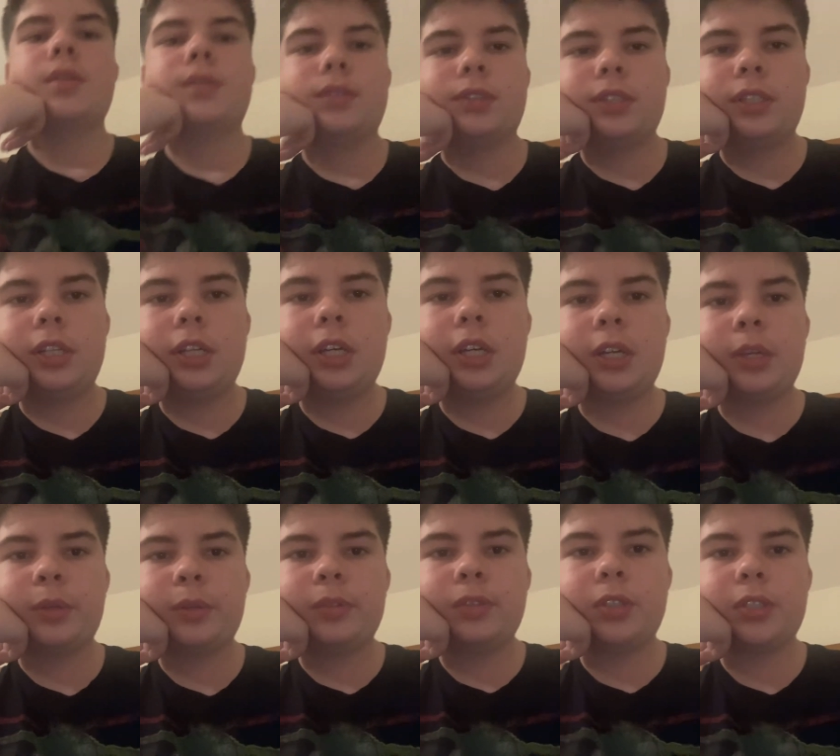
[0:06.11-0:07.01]
Today I
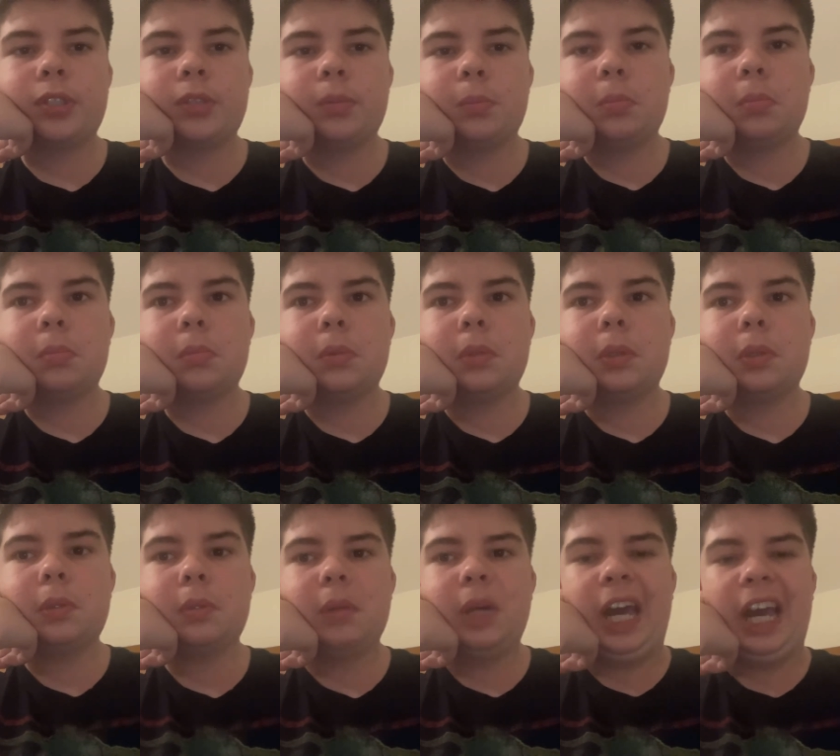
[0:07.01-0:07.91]
have some
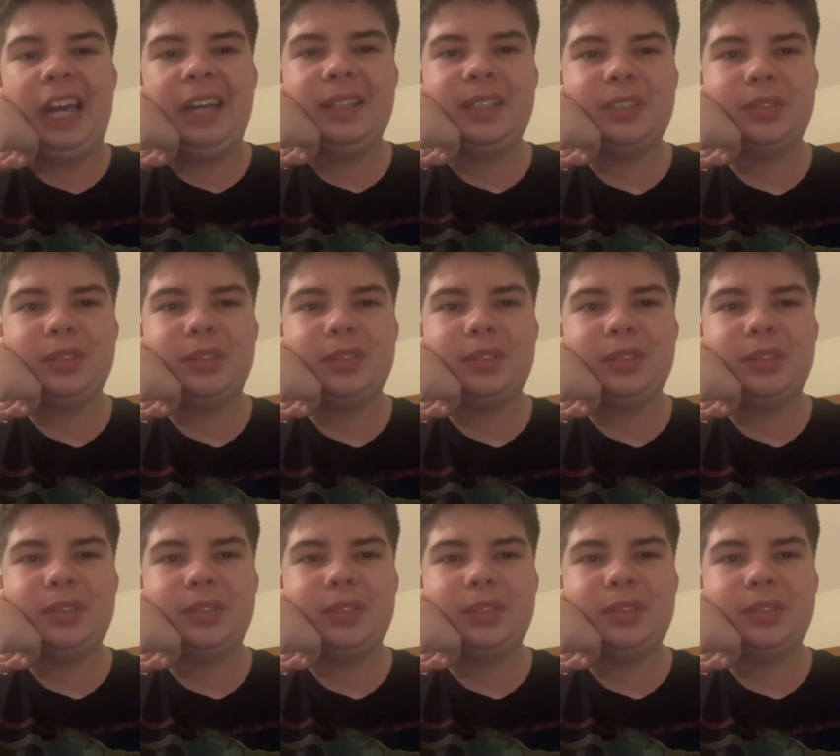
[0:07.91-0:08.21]
I have